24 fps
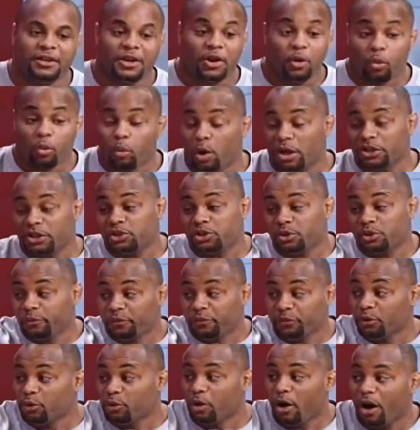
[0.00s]
One shoe
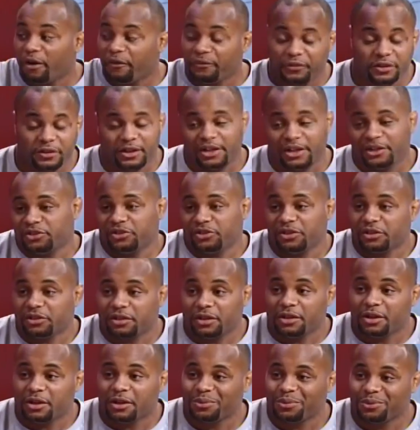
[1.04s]
flew off, and then I just took the
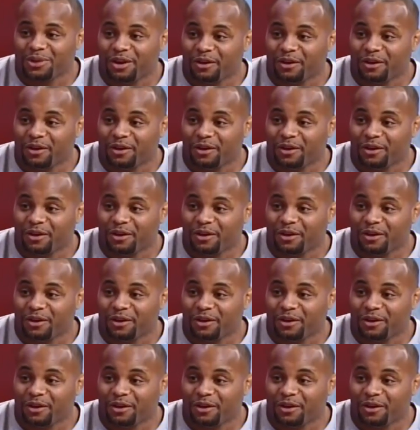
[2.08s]
other one off.